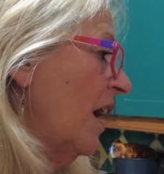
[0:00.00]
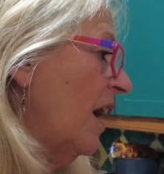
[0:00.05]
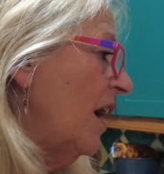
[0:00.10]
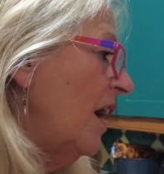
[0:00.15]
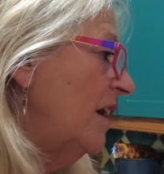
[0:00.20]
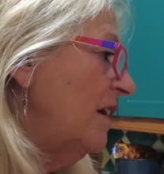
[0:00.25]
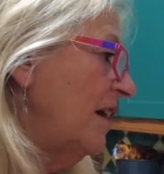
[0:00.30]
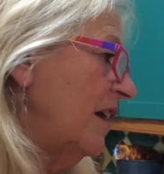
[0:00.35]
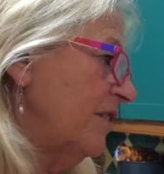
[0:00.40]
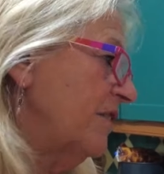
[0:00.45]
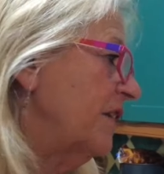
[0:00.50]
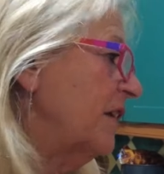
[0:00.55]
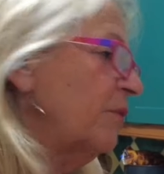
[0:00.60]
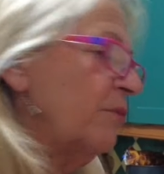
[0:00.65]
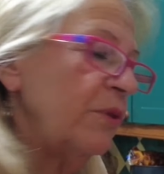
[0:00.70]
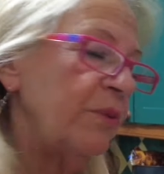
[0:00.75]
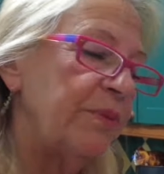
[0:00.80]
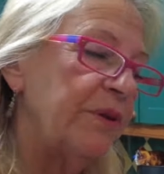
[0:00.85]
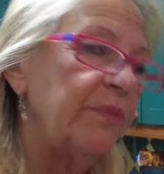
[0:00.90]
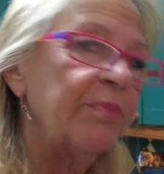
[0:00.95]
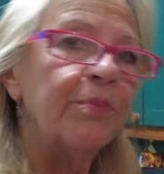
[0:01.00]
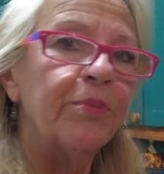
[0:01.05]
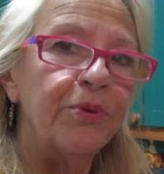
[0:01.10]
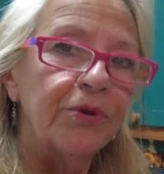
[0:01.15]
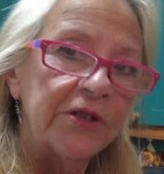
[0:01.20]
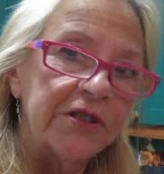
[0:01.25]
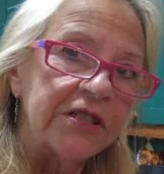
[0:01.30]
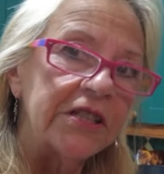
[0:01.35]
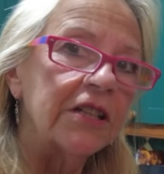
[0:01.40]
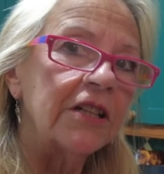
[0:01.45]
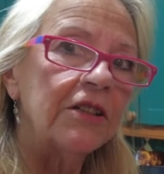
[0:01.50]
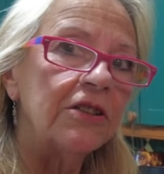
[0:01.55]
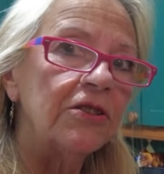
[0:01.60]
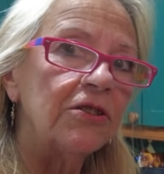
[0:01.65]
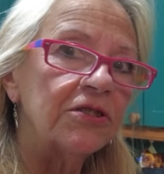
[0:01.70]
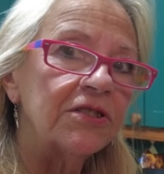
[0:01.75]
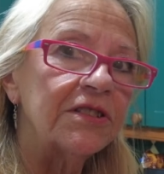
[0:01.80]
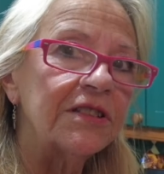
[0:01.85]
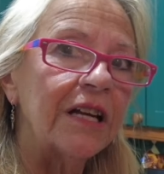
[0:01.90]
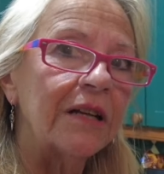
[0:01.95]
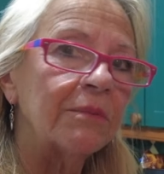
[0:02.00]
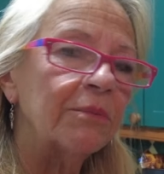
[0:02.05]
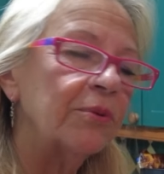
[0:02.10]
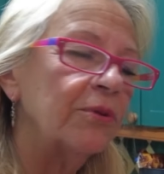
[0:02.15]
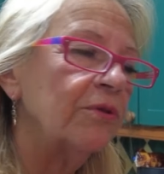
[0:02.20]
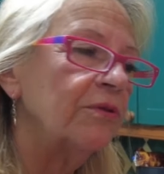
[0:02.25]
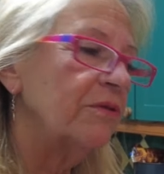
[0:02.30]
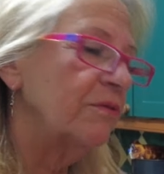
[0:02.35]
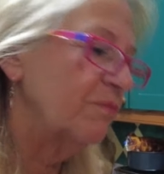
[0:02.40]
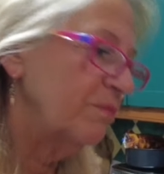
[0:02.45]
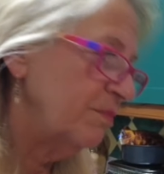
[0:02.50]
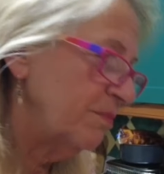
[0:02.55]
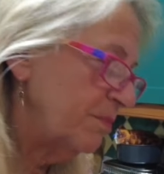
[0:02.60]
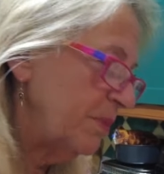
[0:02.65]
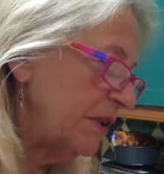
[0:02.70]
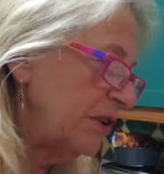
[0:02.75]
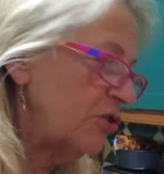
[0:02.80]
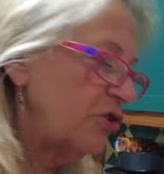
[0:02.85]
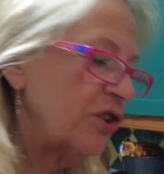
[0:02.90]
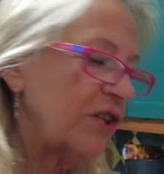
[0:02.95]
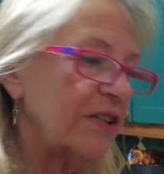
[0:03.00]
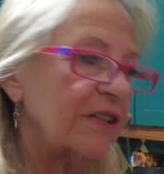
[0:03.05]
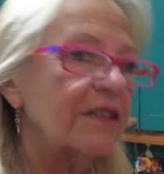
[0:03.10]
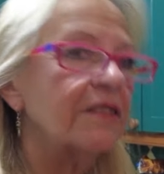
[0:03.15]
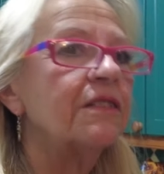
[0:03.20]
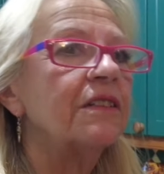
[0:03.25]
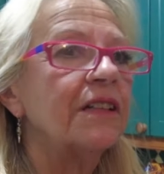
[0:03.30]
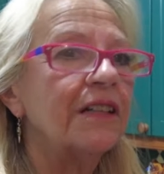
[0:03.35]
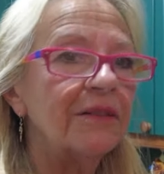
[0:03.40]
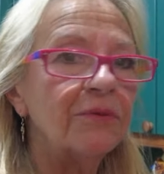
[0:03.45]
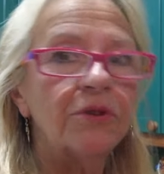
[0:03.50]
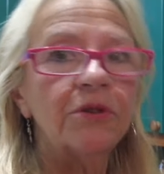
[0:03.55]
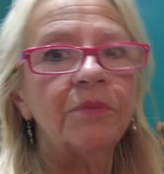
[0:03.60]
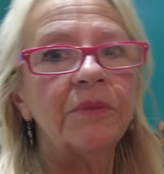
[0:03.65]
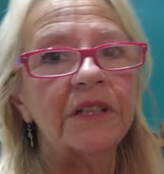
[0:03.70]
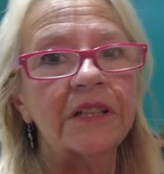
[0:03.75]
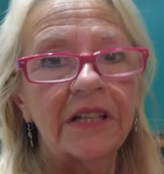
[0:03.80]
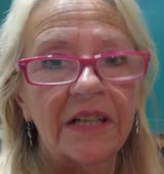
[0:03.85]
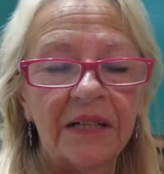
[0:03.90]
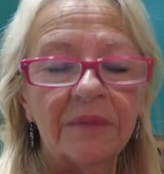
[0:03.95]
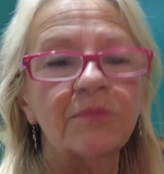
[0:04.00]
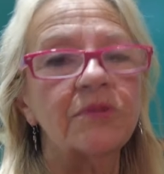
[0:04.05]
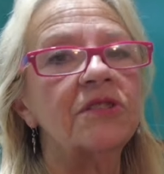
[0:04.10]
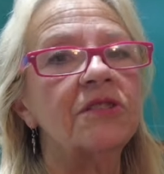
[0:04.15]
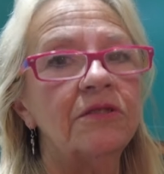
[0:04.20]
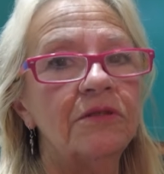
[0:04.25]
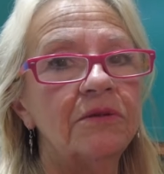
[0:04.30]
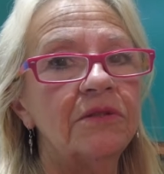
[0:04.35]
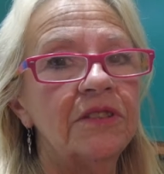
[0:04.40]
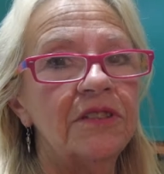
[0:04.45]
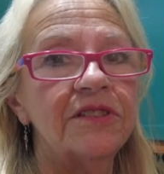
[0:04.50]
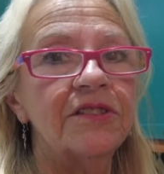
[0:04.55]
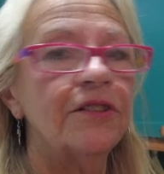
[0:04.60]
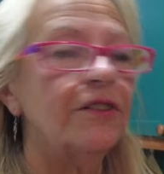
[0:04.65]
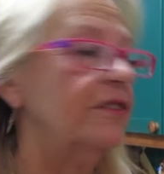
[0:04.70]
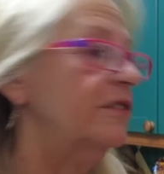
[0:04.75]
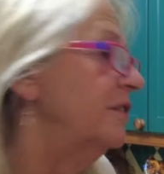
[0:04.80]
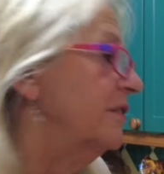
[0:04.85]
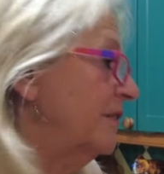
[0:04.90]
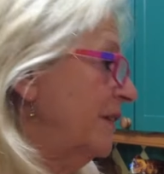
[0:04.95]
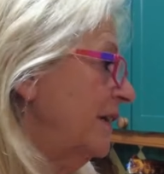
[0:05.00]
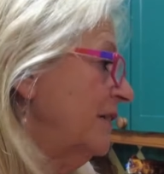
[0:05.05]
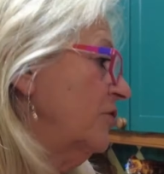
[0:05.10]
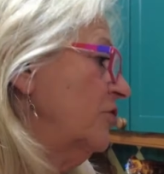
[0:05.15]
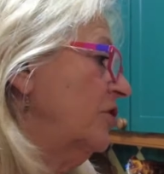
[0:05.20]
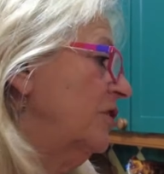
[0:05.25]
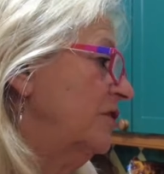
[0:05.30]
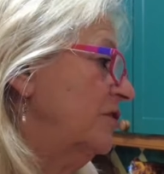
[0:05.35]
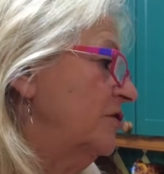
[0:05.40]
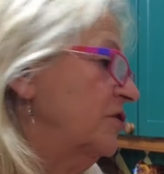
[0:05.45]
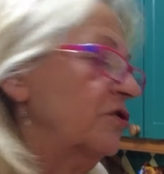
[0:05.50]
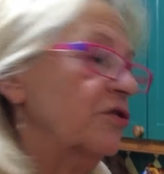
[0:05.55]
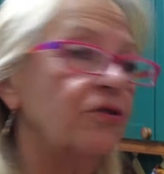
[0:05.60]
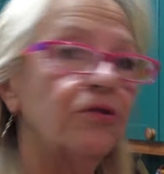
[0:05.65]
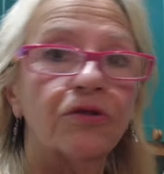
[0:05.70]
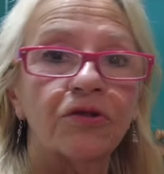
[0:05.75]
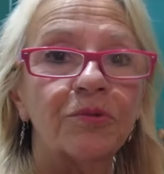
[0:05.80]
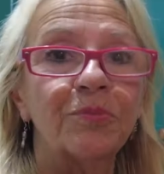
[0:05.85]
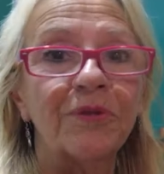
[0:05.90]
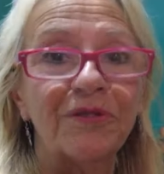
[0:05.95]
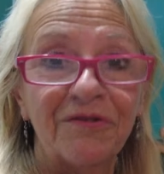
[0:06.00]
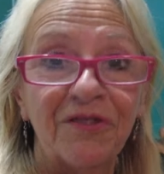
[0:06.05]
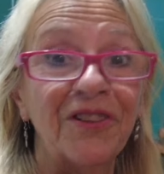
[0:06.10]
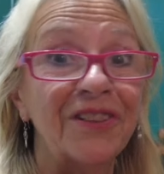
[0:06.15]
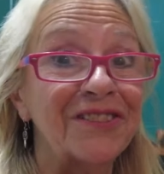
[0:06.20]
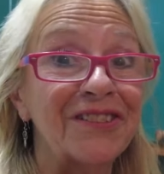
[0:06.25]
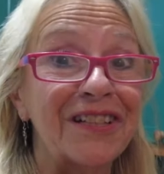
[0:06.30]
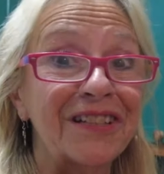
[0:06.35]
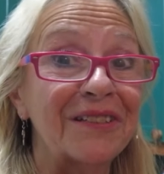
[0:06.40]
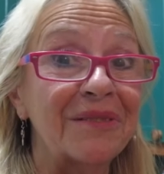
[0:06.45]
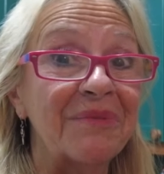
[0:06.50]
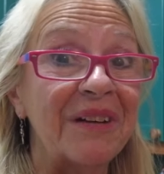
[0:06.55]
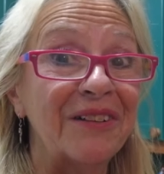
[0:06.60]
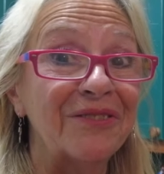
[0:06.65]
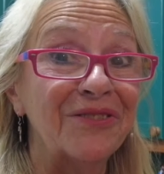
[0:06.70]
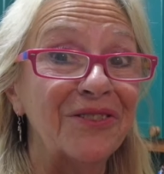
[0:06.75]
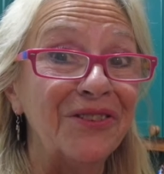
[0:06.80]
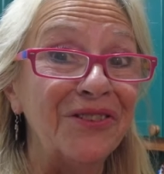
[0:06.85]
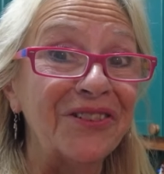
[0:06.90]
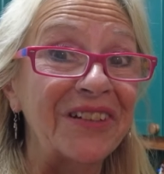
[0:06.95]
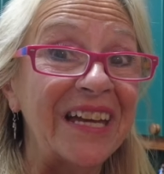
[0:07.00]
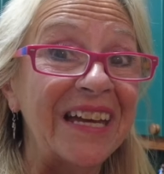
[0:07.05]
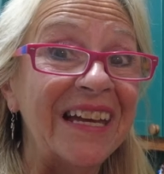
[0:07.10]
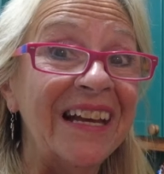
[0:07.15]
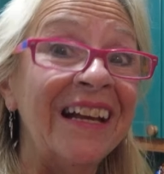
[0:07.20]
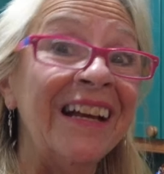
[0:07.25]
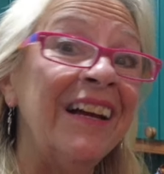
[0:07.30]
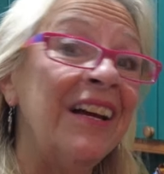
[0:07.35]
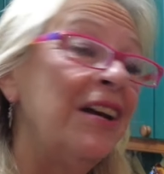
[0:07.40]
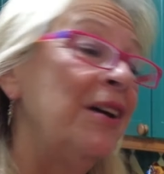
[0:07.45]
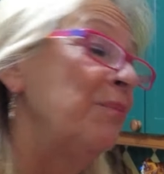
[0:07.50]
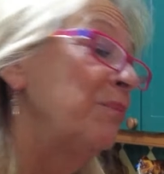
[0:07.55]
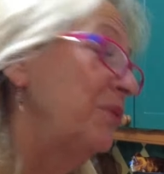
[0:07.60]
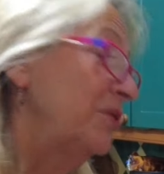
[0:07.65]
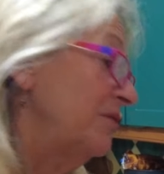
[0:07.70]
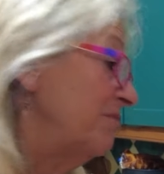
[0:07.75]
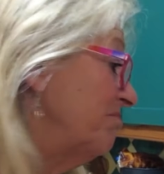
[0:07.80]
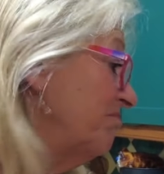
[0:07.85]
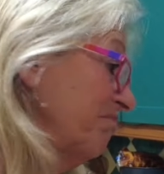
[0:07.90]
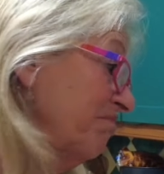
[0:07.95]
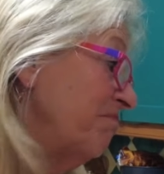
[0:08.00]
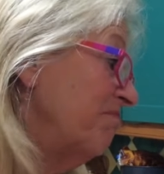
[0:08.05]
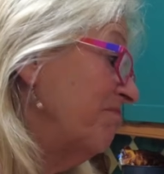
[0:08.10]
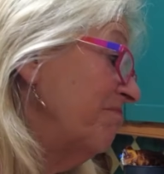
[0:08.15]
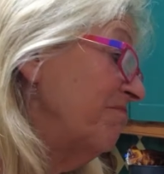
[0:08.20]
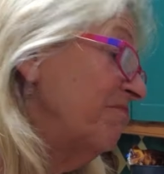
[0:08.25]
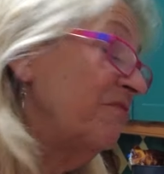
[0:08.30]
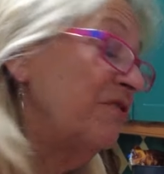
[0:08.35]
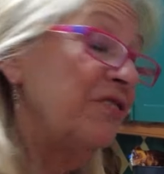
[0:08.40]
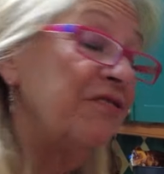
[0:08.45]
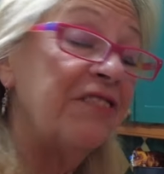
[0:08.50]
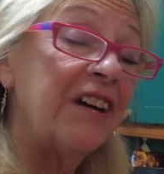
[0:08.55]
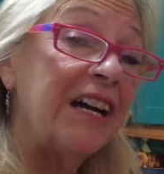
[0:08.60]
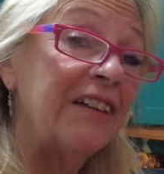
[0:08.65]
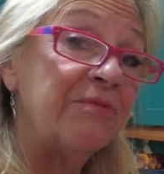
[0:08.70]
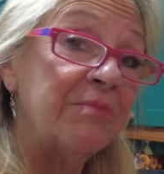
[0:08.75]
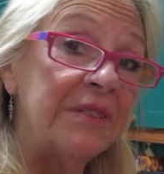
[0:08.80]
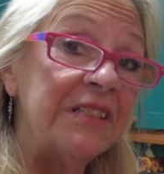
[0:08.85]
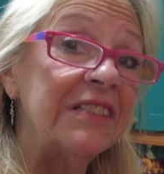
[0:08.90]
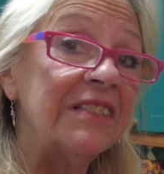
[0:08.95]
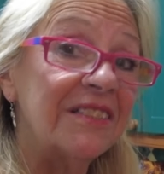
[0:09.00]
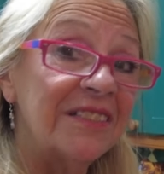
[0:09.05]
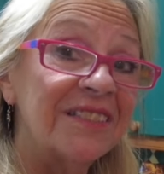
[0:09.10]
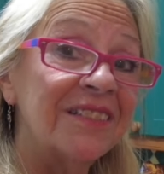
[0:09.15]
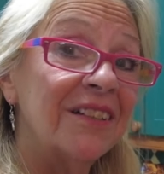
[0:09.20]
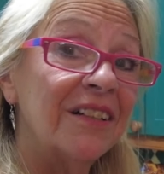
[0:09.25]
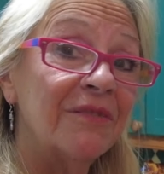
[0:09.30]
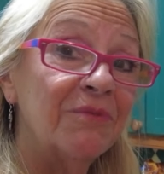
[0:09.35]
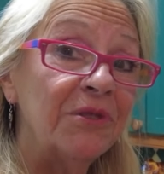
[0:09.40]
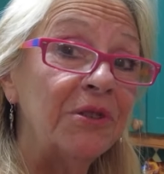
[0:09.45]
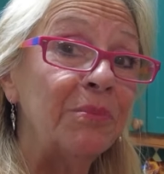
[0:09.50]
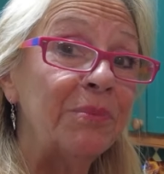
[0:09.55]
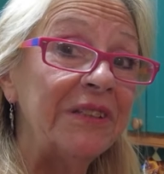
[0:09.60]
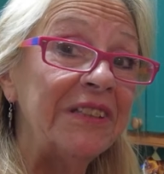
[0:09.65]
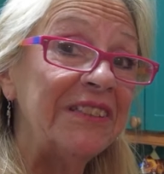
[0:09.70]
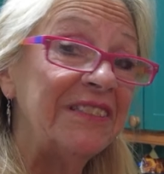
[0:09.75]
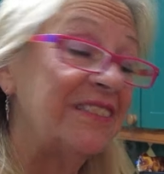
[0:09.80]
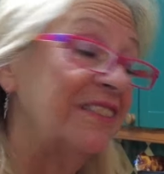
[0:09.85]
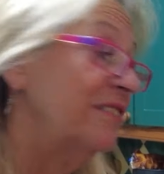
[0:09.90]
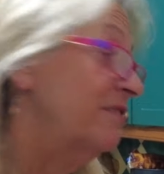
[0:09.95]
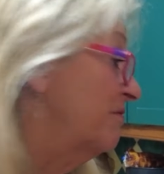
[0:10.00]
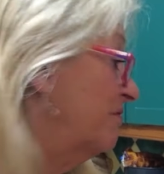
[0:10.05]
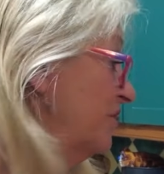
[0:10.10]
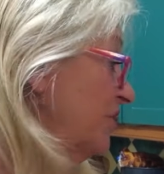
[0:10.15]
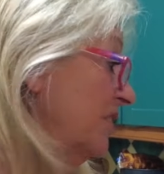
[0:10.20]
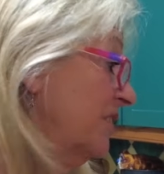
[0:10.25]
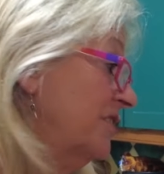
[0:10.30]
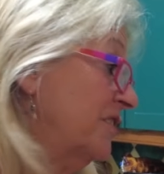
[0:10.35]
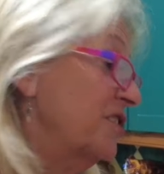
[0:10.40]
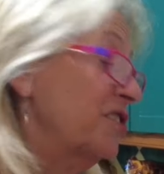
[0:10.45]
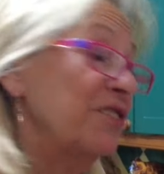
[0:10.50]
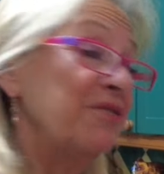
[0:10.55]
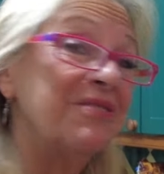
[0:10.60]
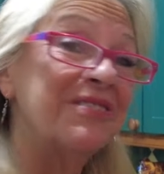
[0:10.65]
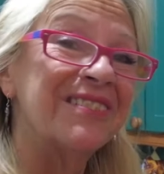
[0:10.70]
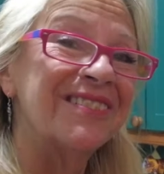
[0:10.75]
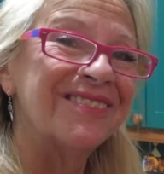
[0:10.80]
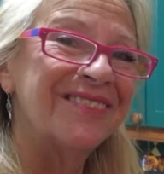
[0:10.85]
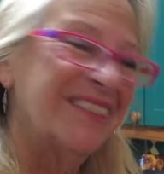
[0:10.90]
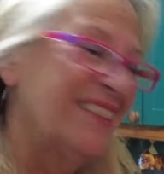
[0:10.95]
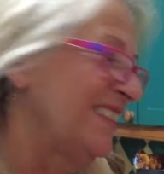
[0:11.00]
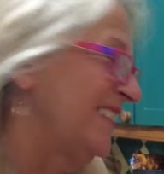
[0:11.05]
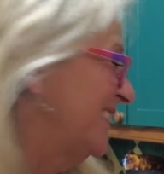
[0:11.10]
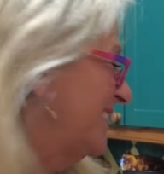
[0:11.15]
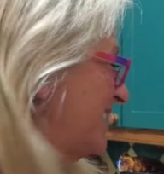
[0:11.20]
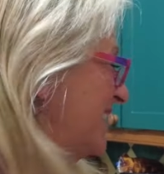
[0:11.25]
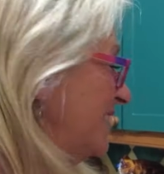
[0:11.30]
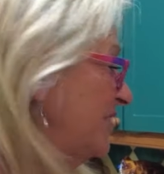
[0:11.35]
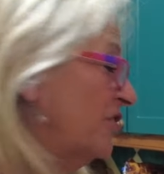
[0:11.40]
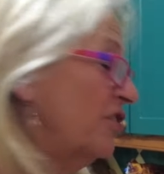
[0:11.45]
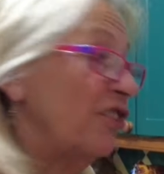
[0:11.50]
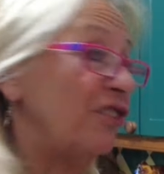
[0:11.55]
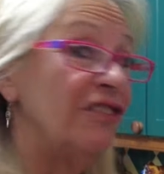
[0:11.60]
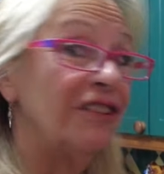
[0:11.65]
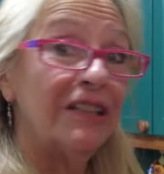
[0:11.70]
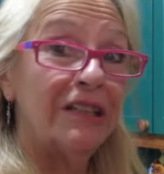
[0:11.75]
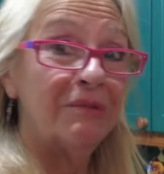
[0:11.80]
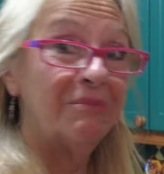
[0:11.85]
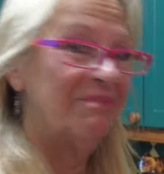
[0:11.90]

and I think we'll be pretty close then, but being chicken, I will make absolutely certain that that chicken's cooked before I take them out, okay? But 4 or 5 minutes and we'll be eating chicken skewers. See you shortly.